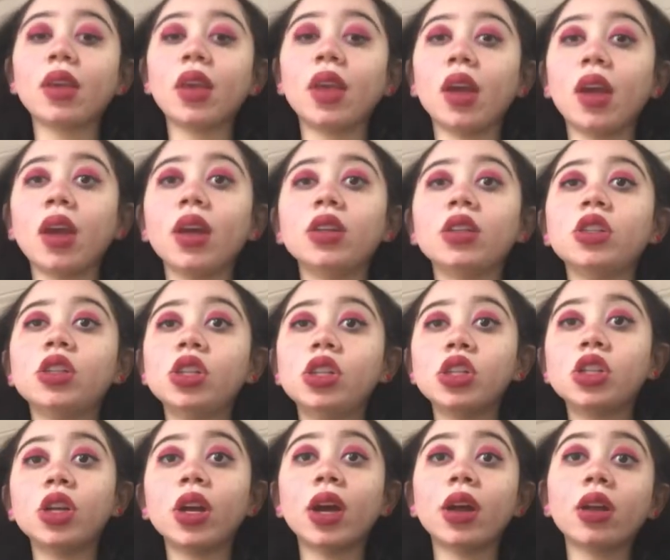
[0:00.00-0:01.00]
and
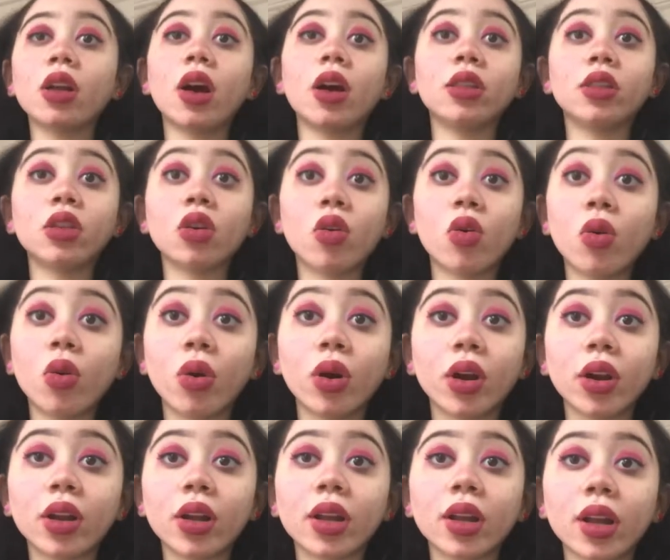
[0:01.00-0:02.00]
she had gotten the
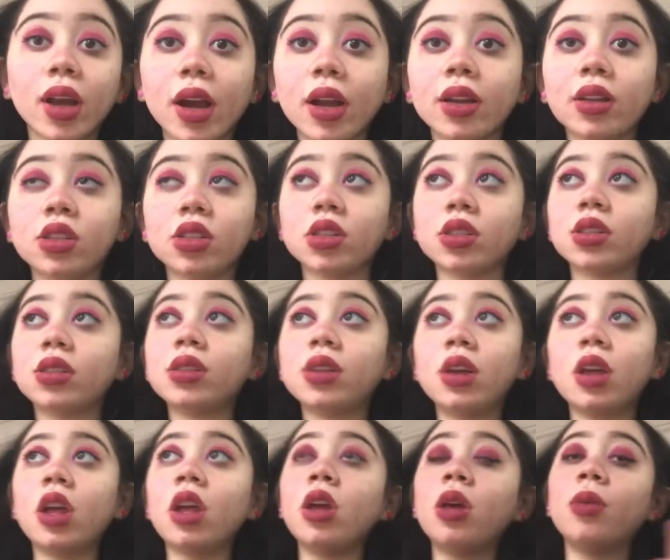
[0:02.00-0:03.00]
cord and kind of just
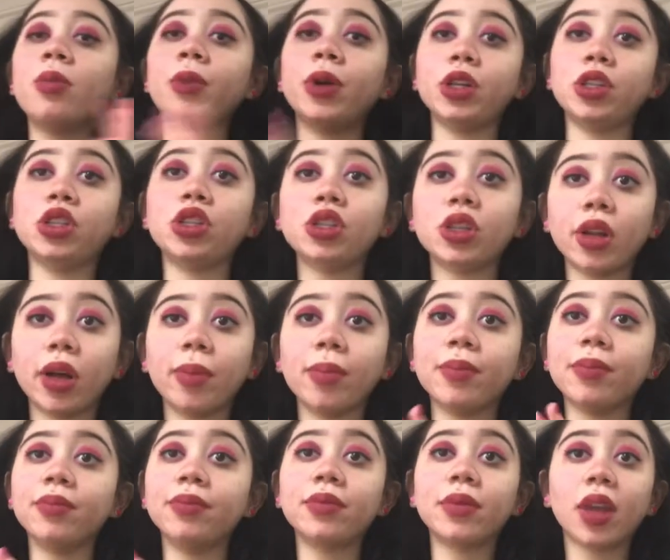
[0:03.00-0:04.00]
bunched it up
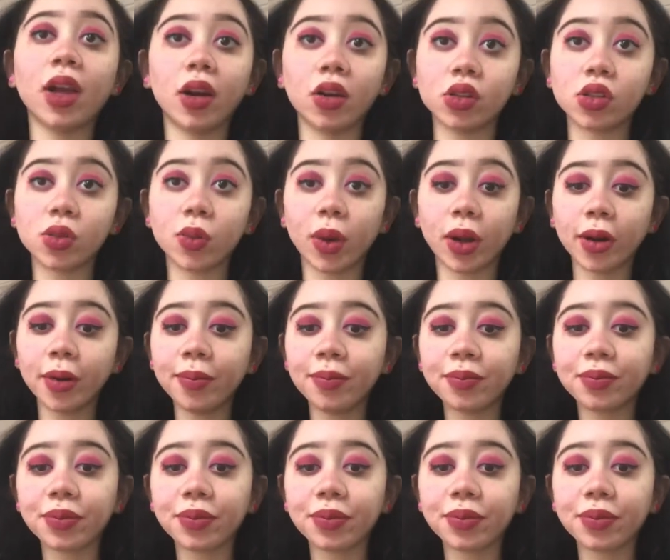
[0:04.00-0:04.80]
elsewhere.